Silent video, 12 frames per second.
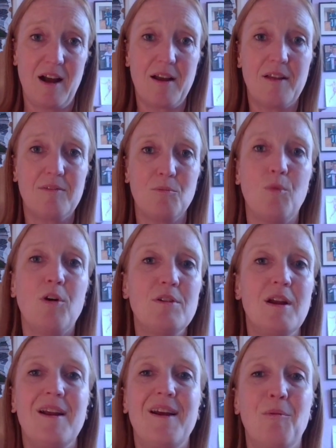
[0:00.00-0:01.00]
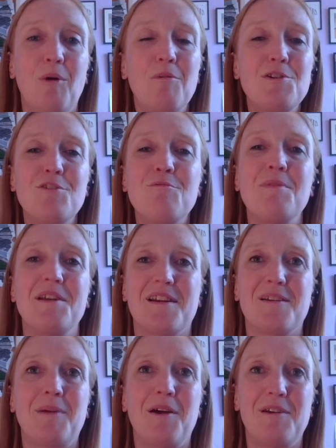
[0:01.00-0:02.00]
what would you have
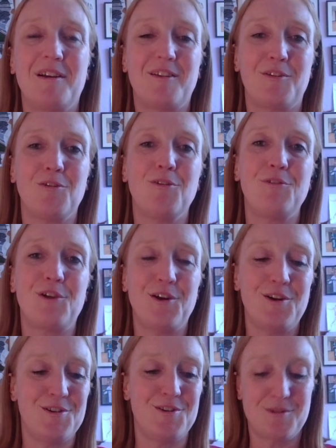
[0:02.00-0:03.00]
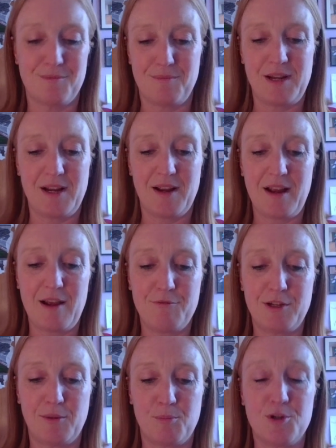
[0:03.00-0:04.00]
predicted, by the way? Because I don't know if you heard, me and Kev
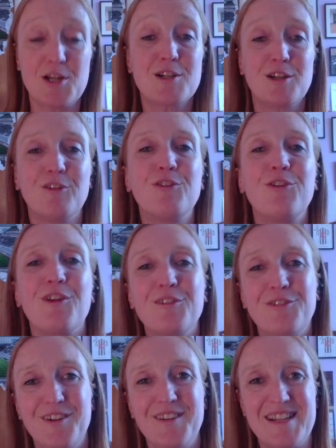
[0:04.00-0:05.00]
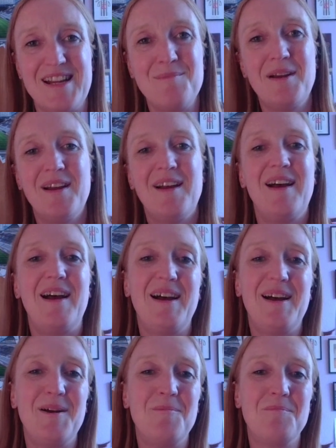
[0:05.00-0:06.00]
did the predictions for the full team.
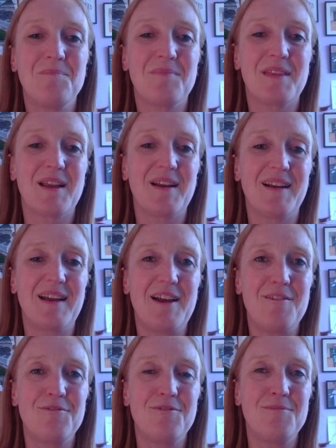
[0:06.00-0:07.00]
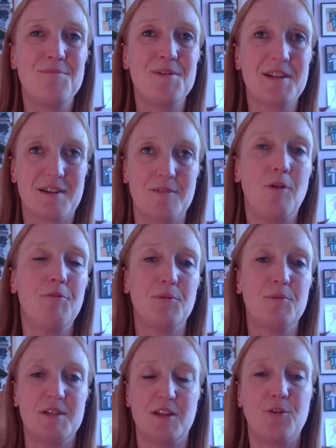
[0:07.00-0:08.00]
Kev obviously
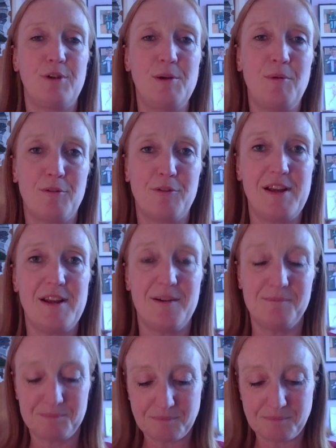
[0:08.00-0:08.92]
we did 3-1 for Ian.